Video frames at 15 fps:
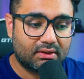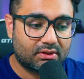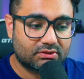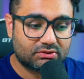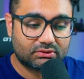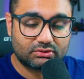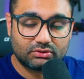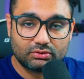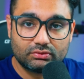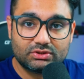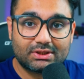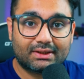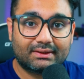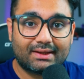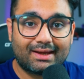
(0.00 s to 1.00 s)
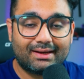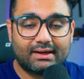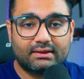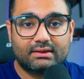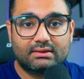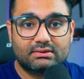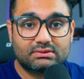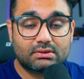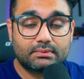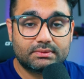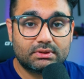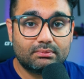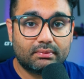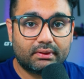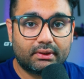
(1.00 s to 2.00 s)
So do check that in the
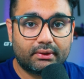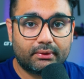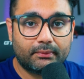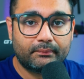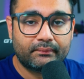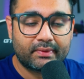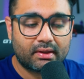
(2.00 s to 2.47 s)
description below.